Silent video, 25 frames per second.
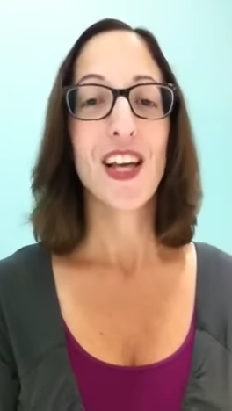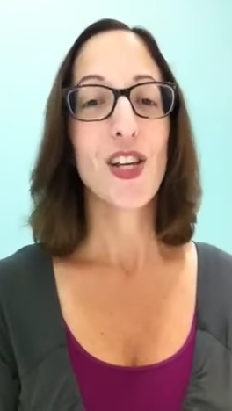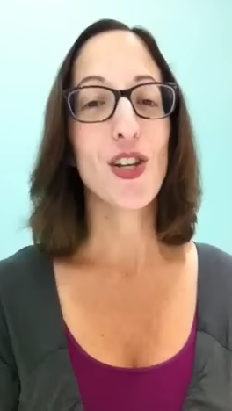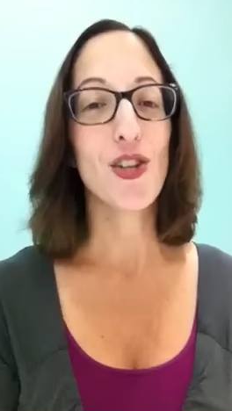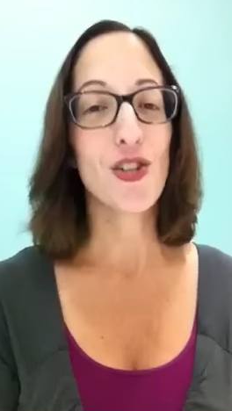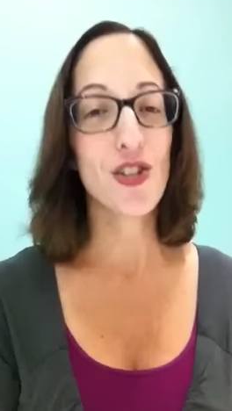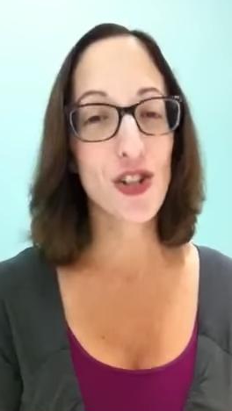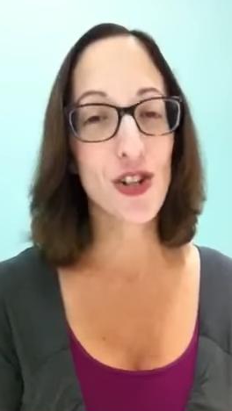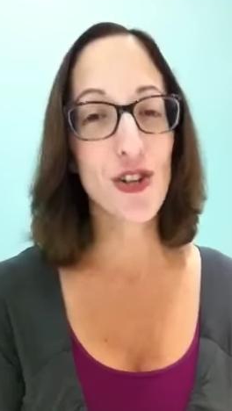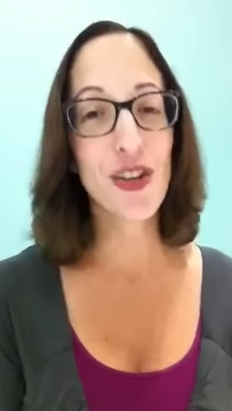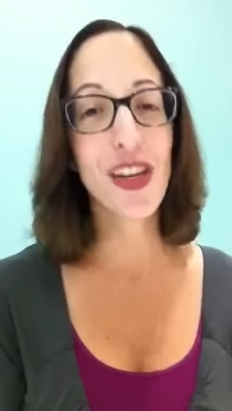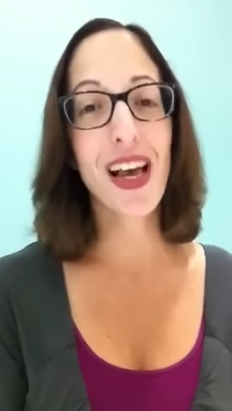
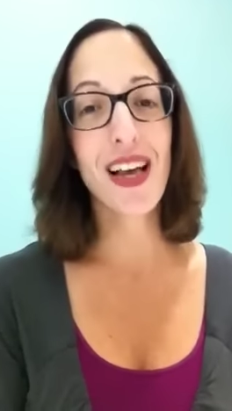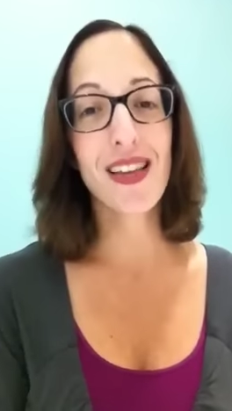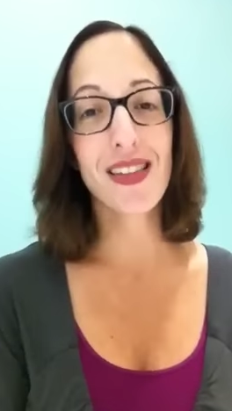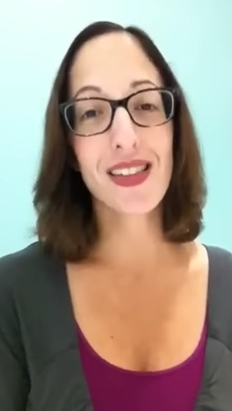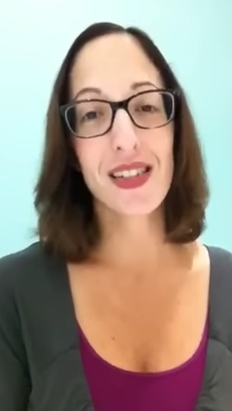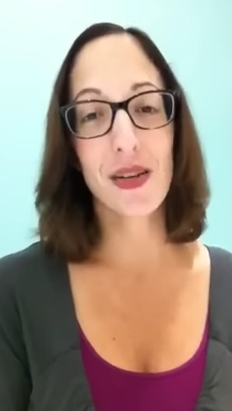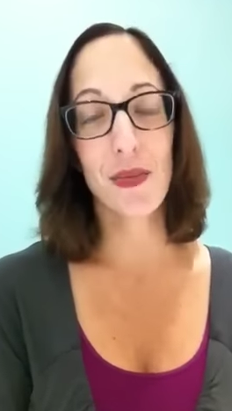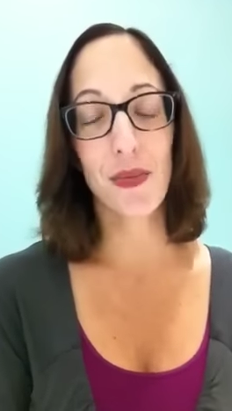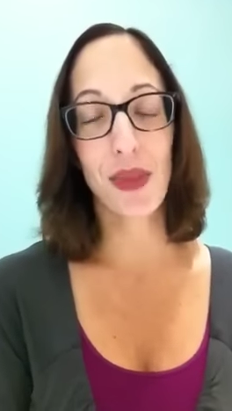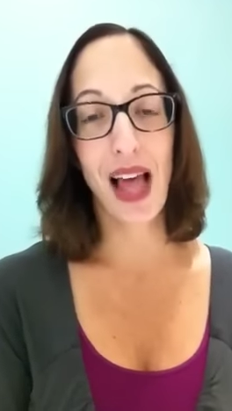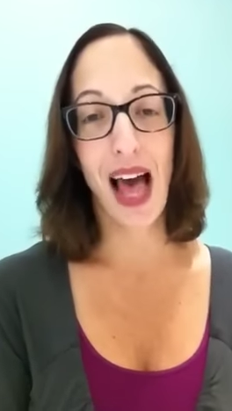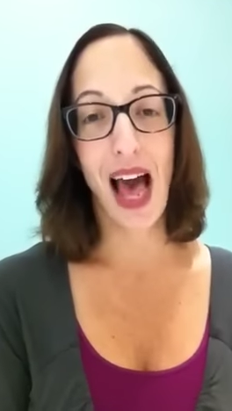you do get
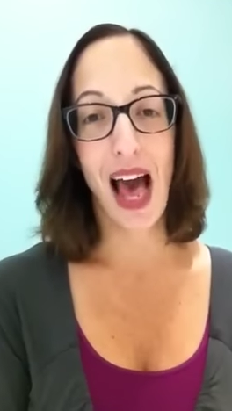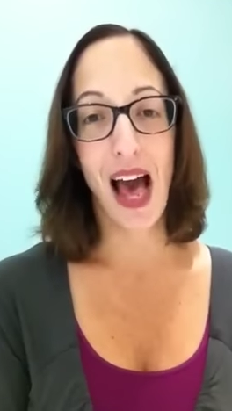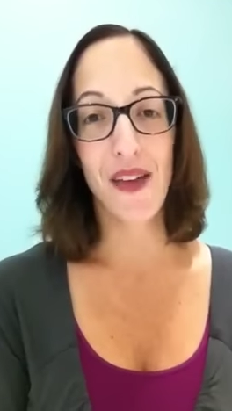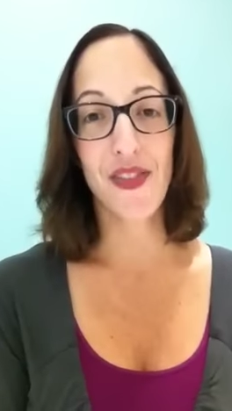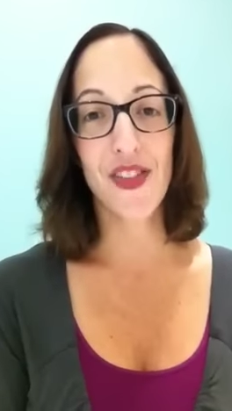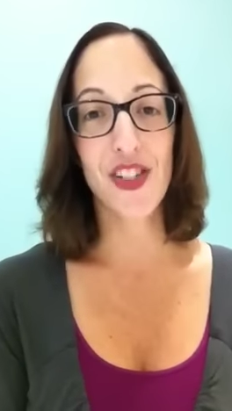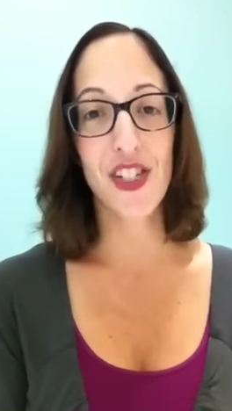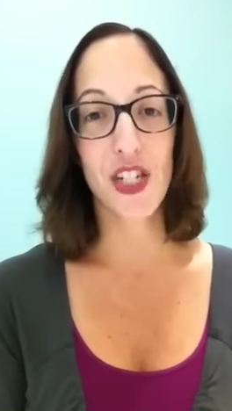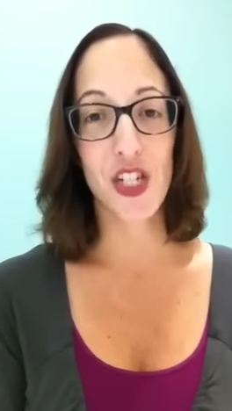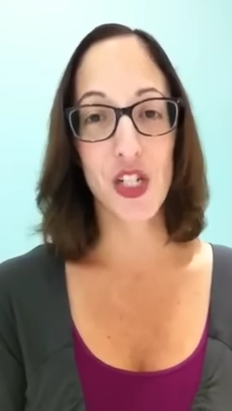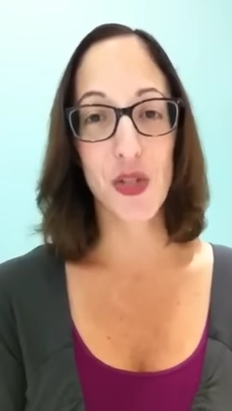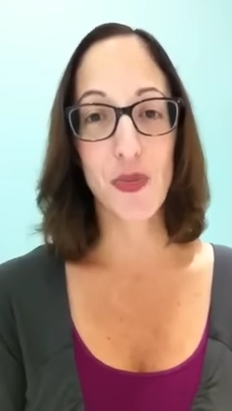some
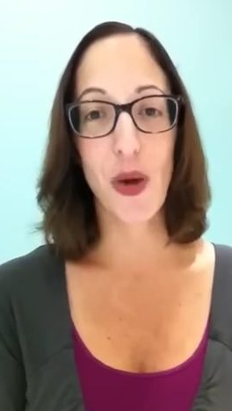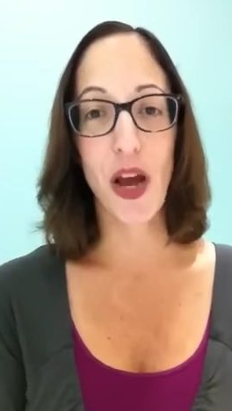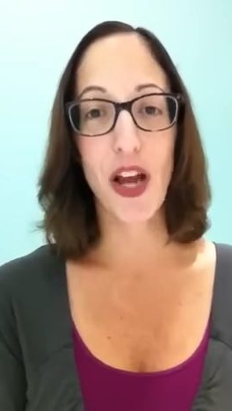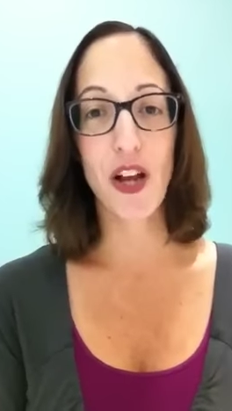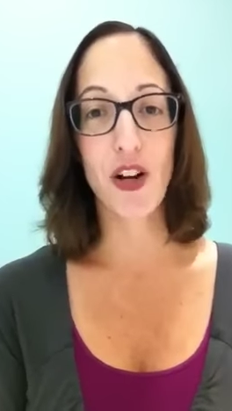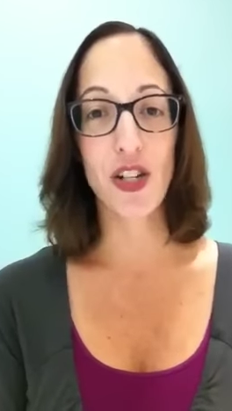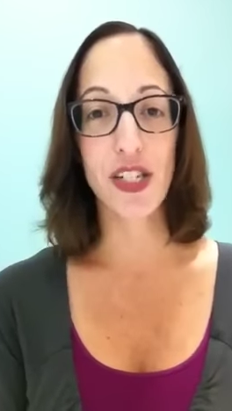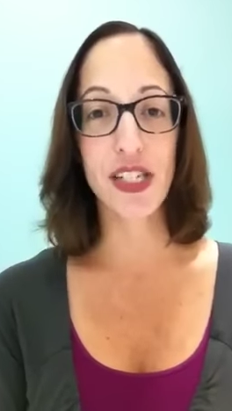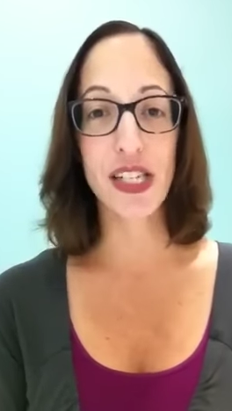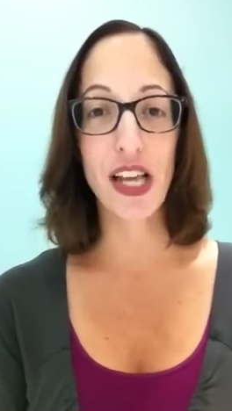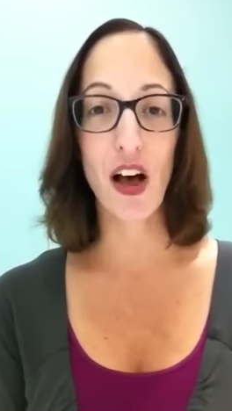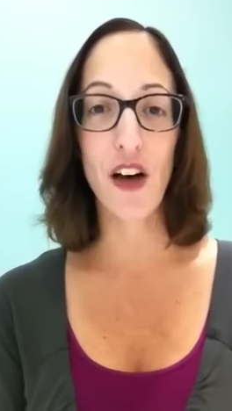laughs
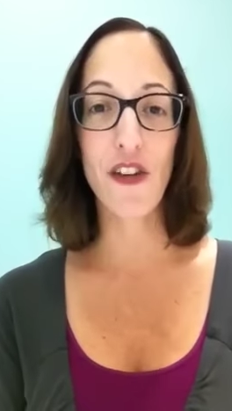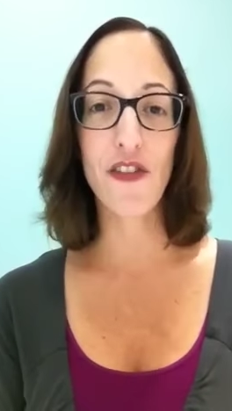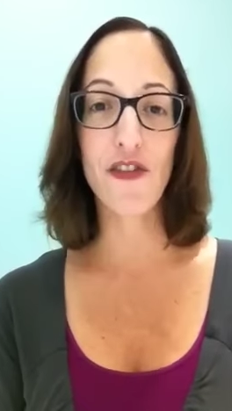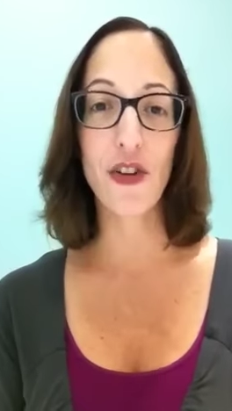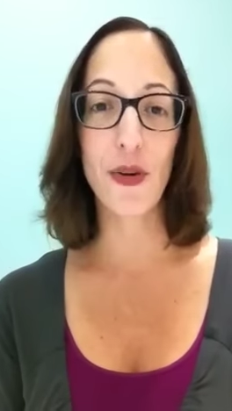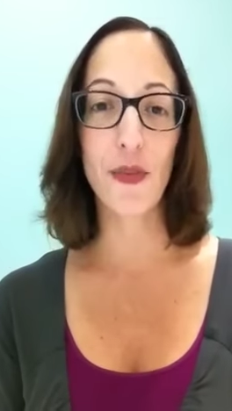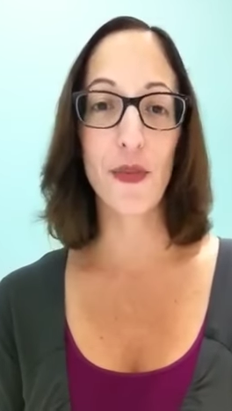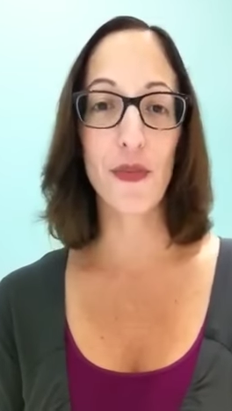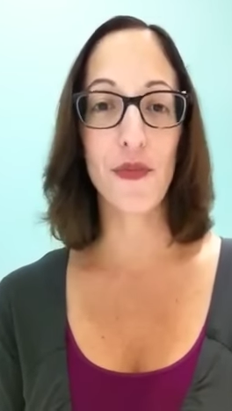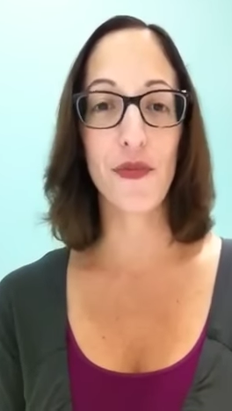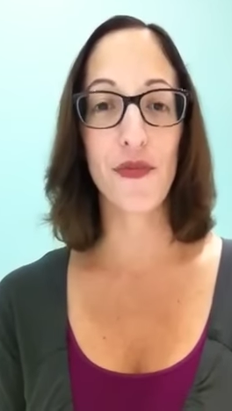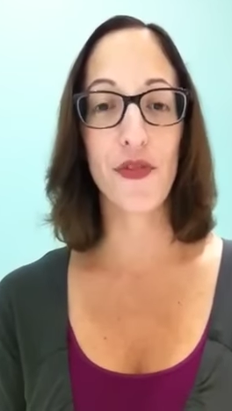despite yourself
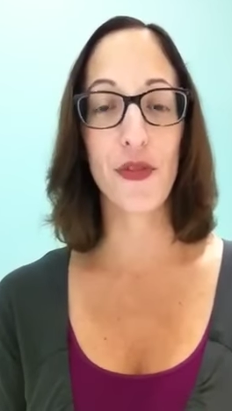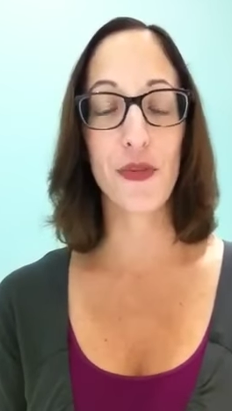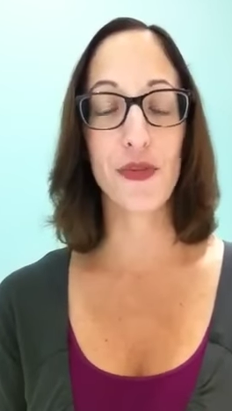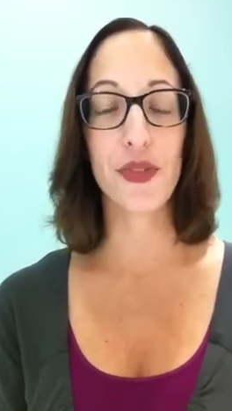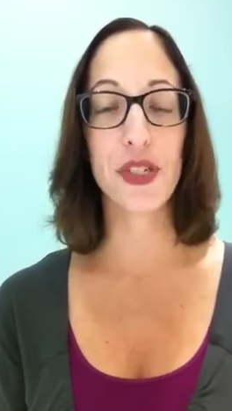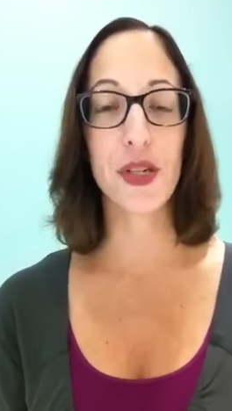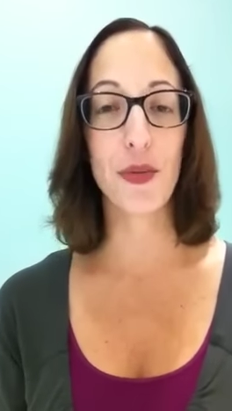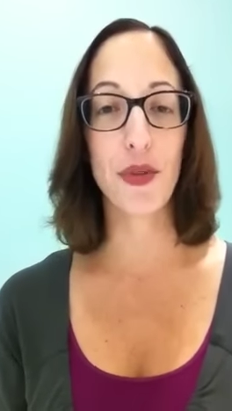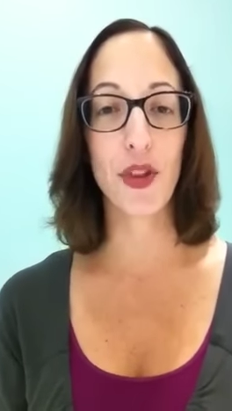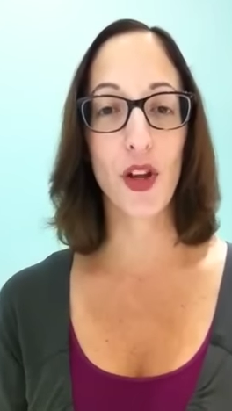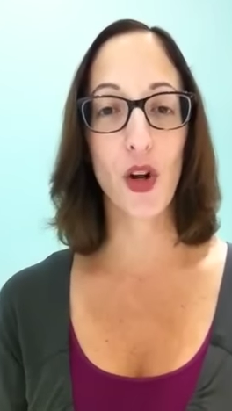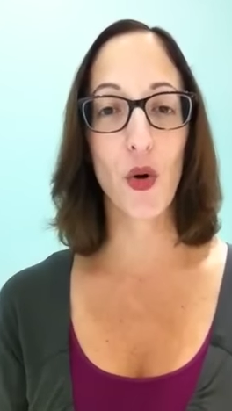from
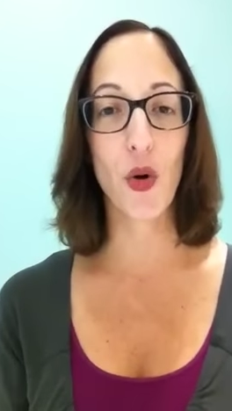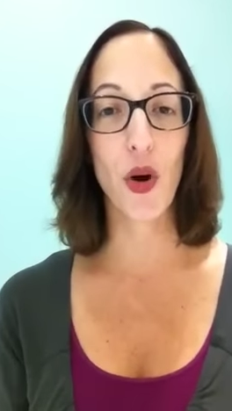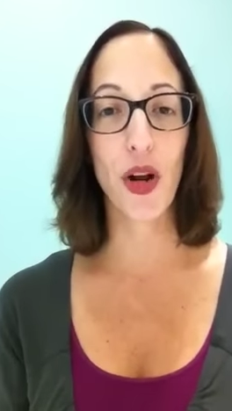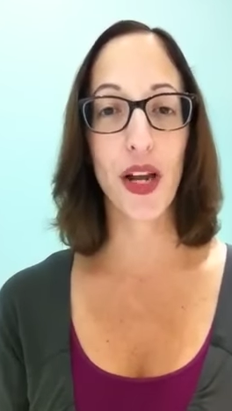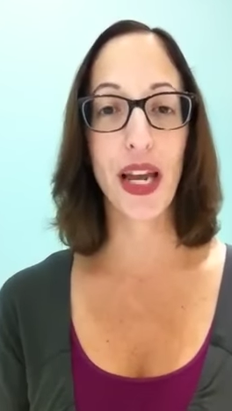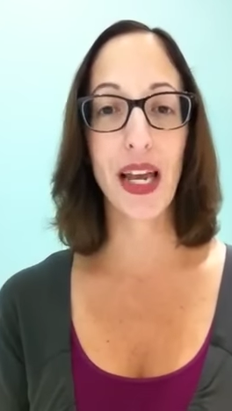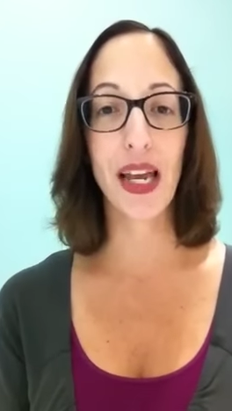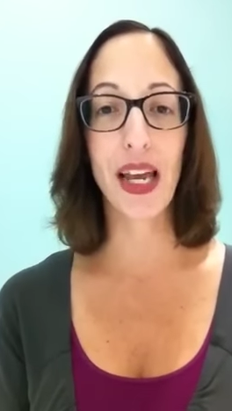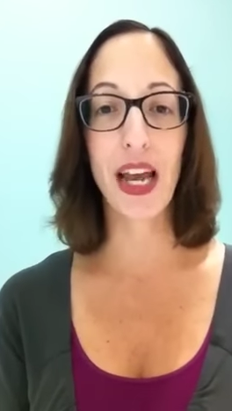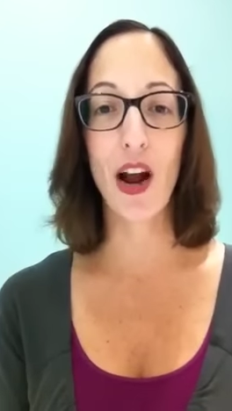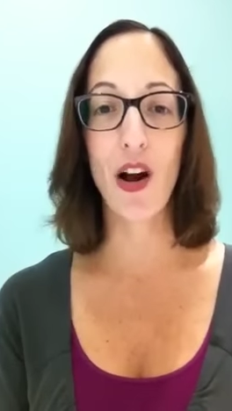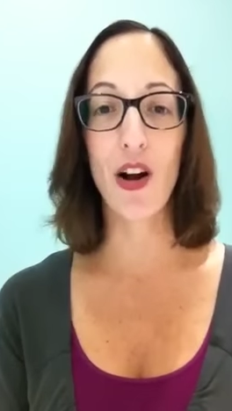some of the
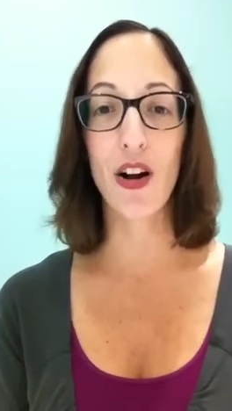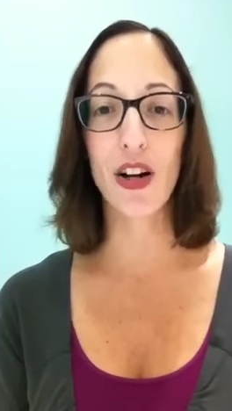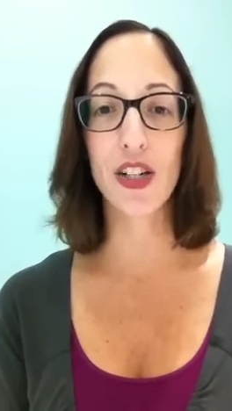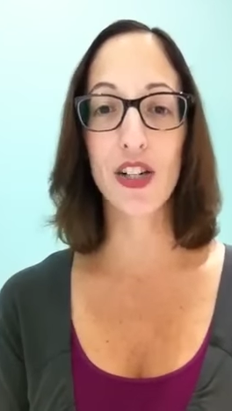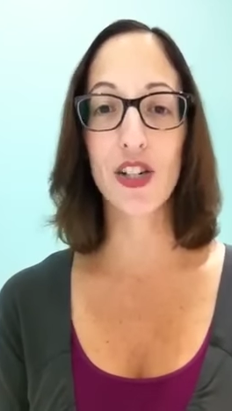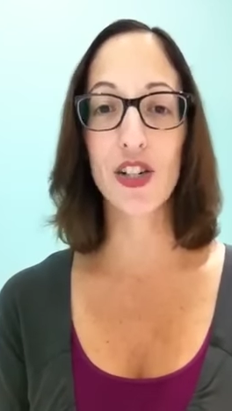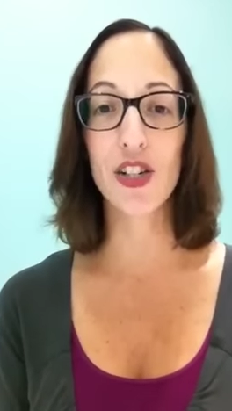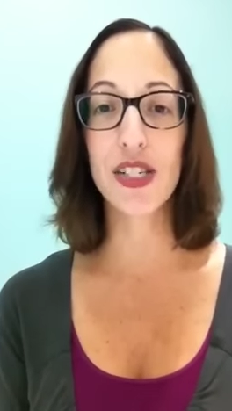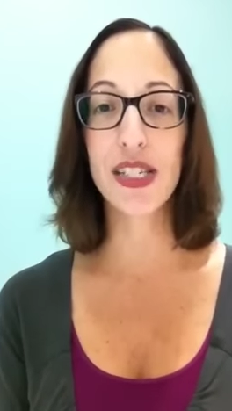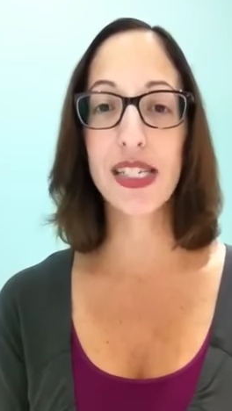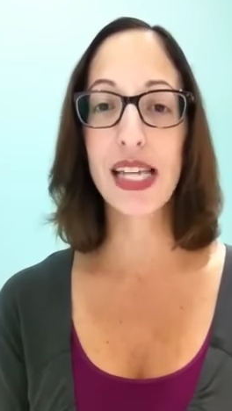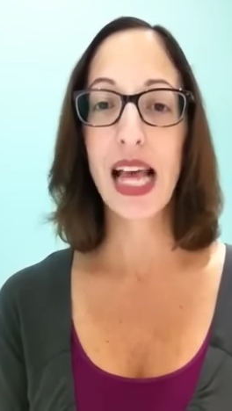quirky
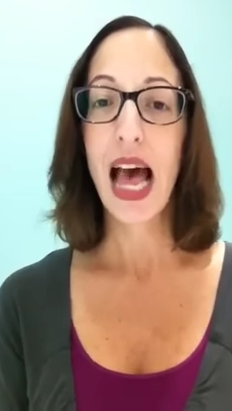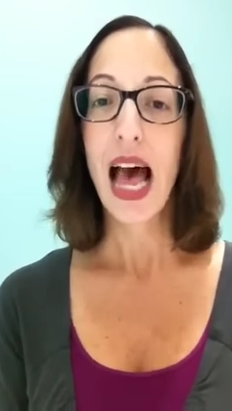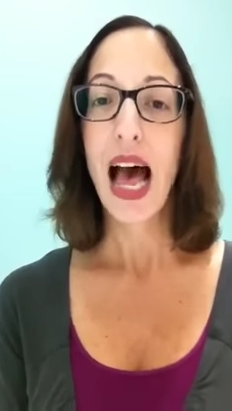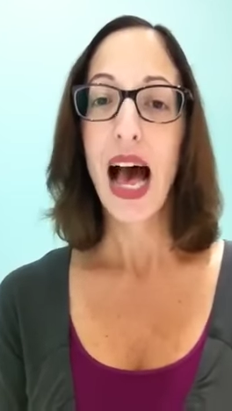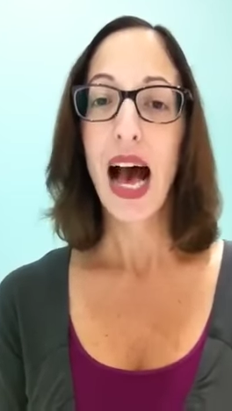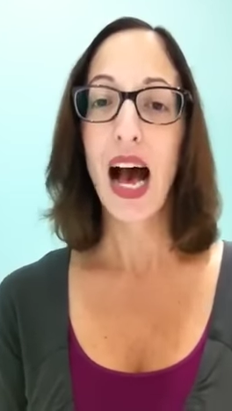characters.